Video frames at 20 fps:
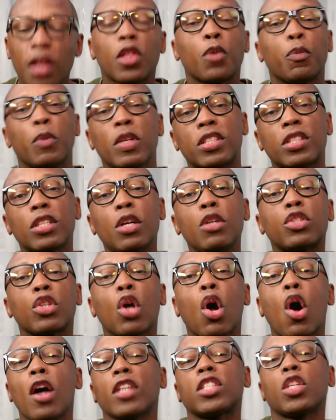The research
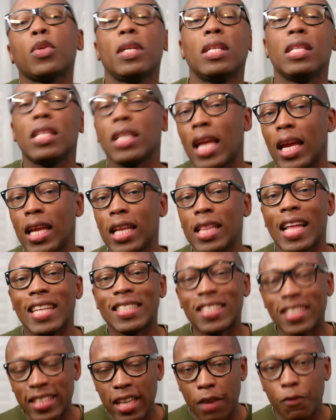also indicated that
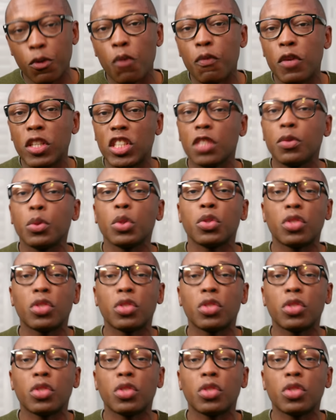several visual